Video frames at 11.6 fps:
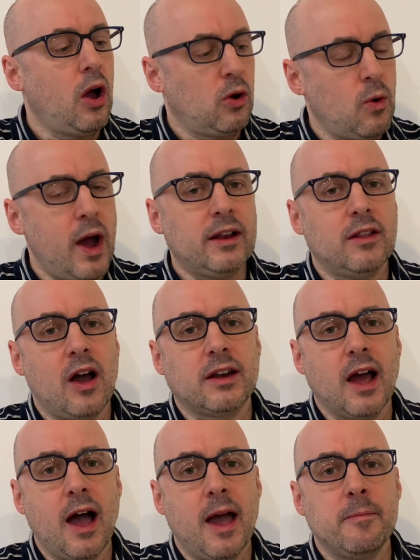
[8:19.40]
quite a long
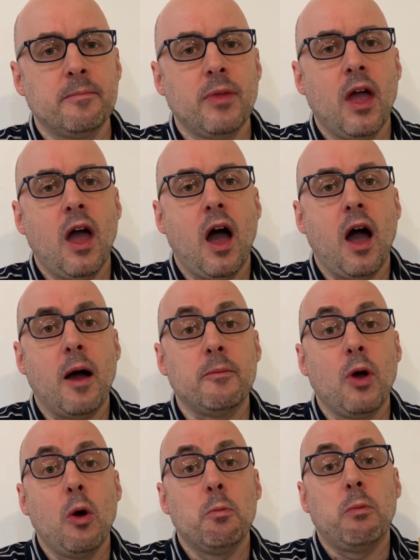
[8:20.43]
time.
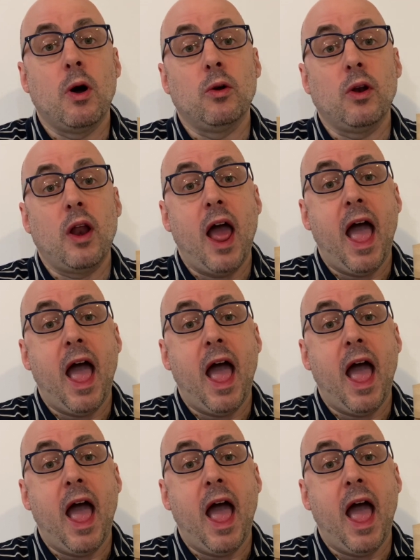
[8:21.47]
But